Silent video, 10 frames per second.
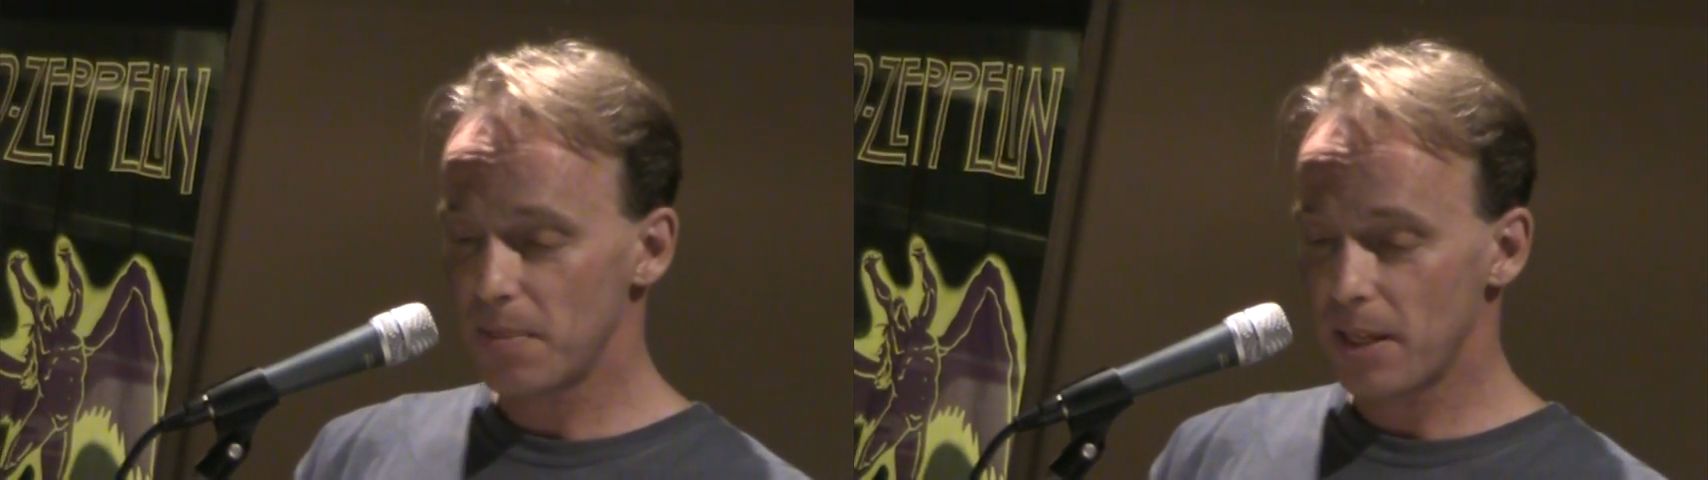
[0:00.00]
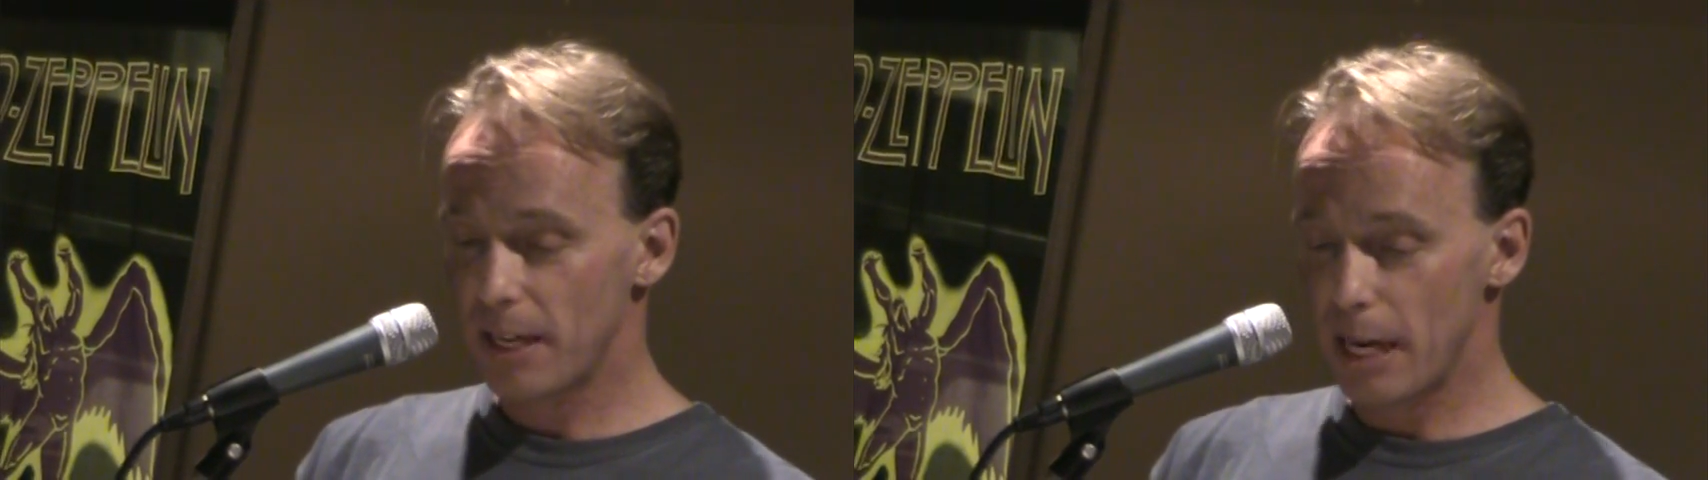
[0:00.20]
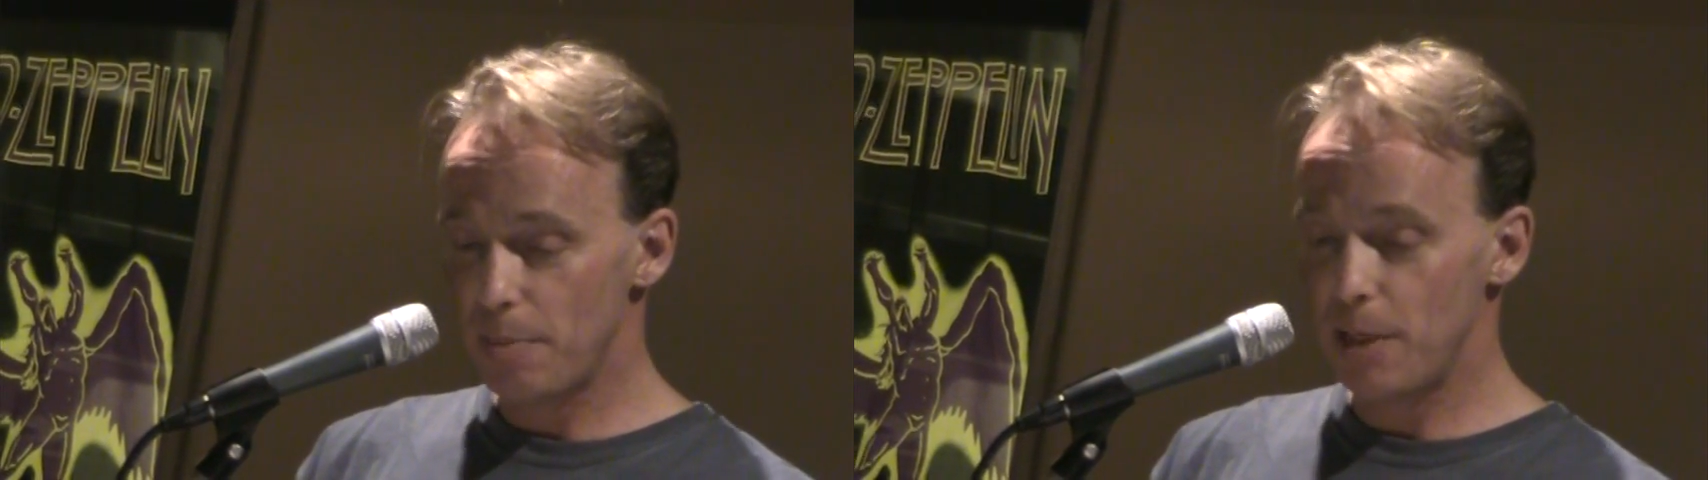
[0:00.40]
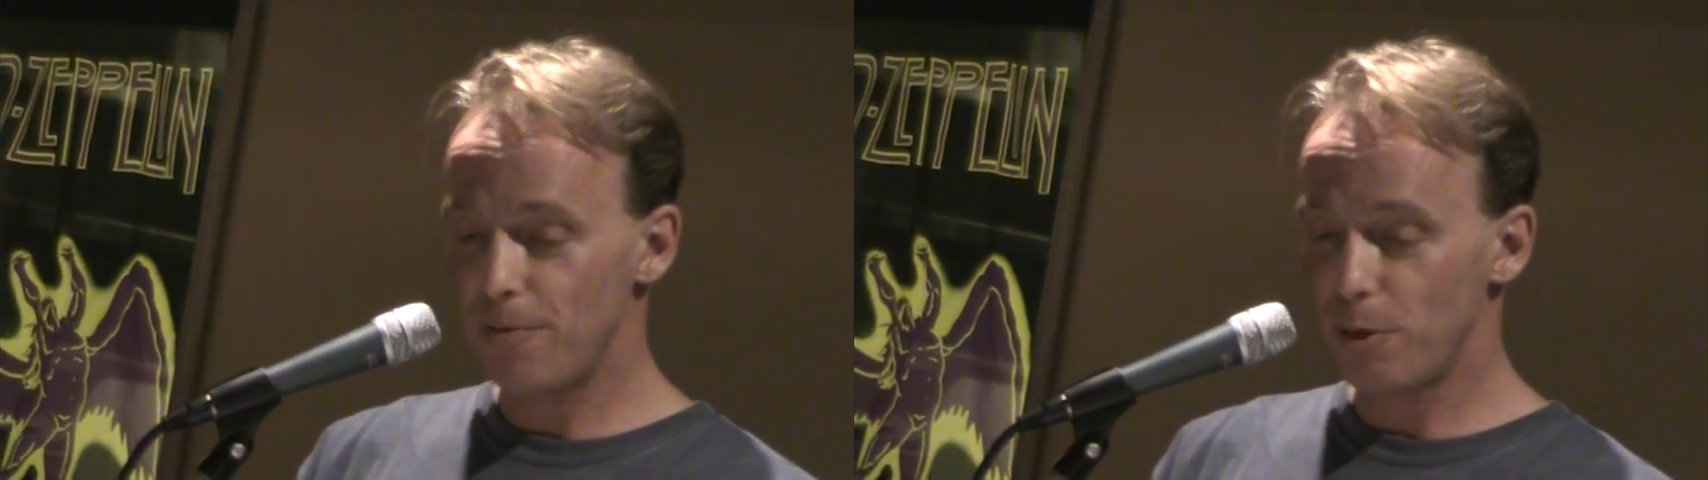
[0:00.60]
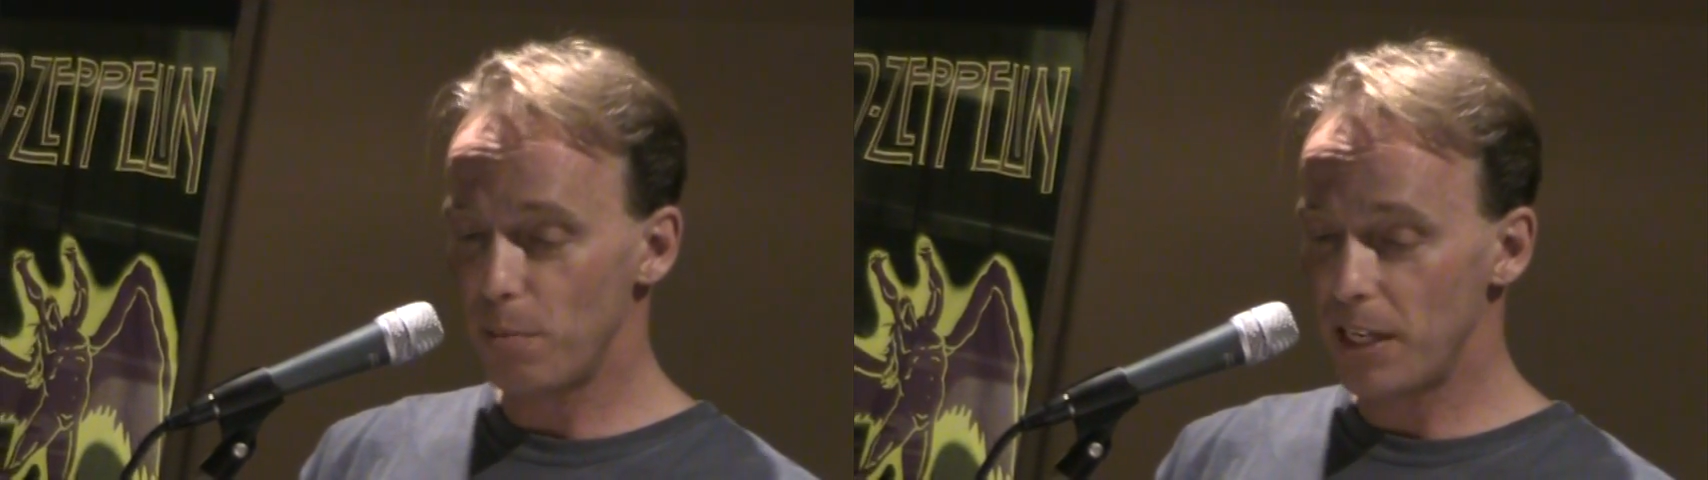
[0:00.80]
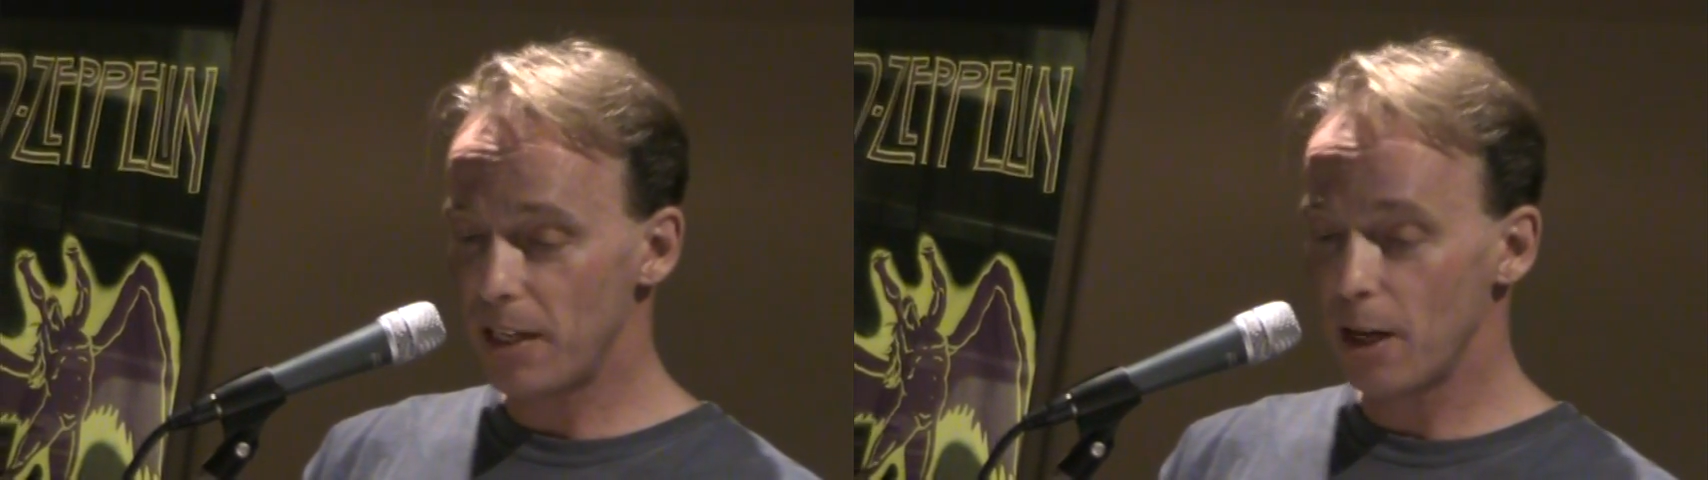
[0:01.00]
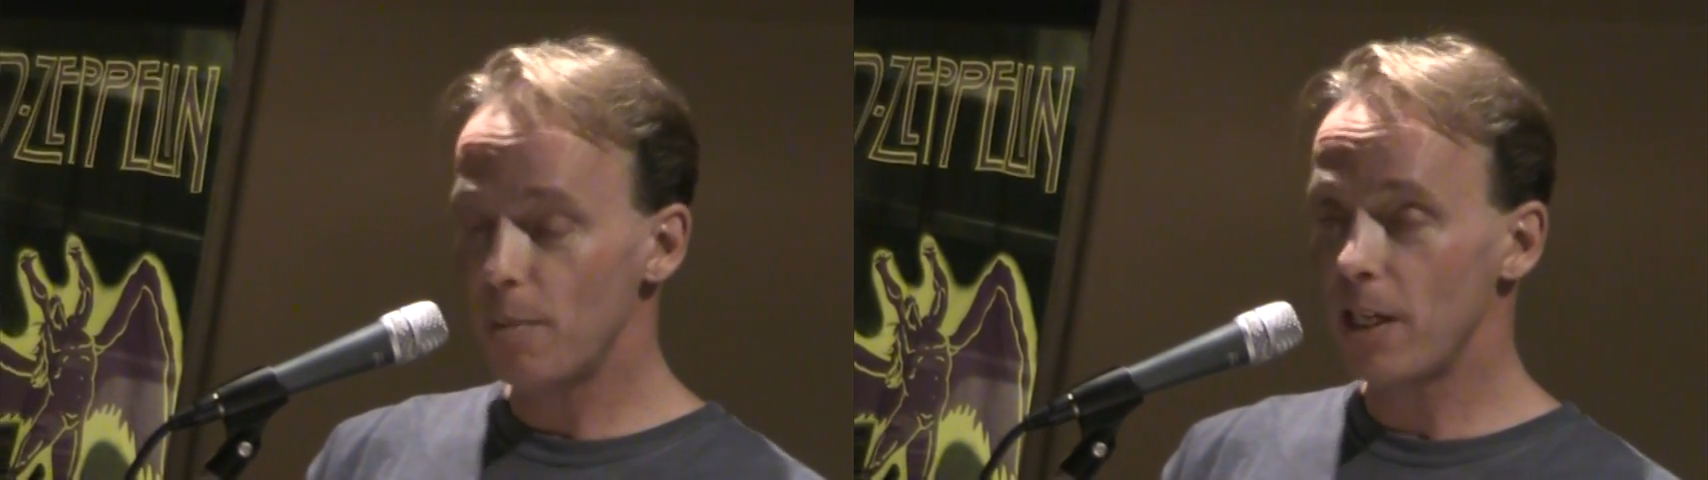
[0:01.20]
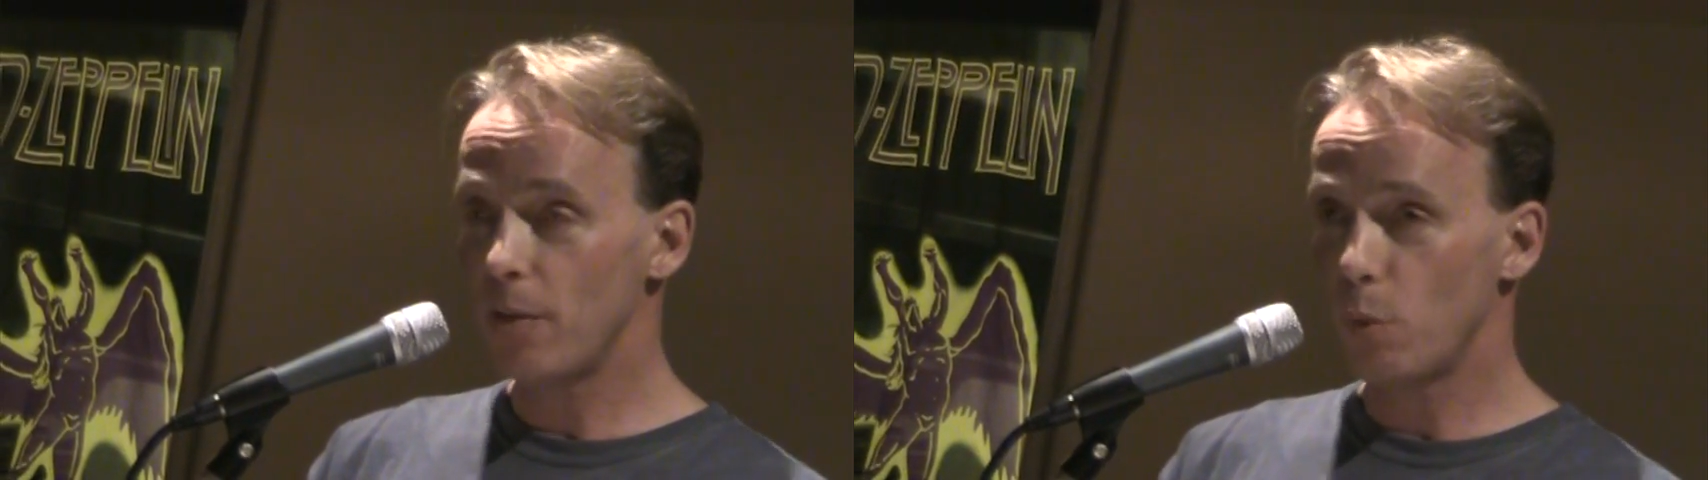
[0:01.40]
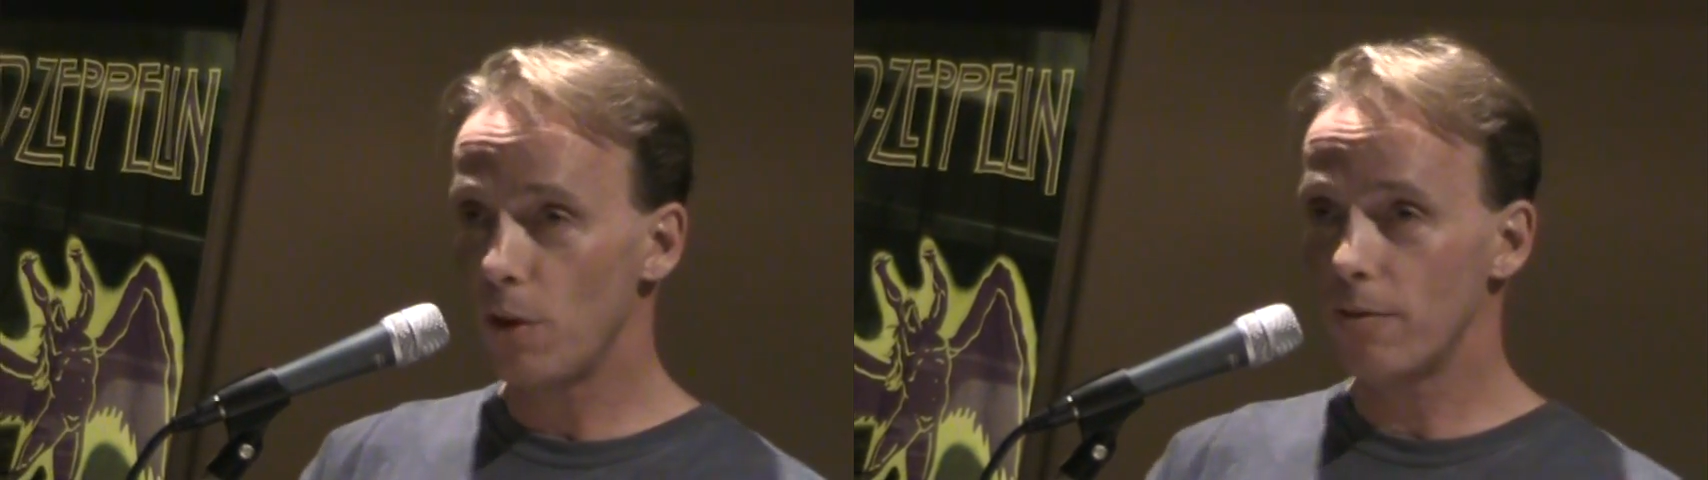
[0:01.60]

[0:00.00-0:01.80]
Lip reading: kept him from becoming one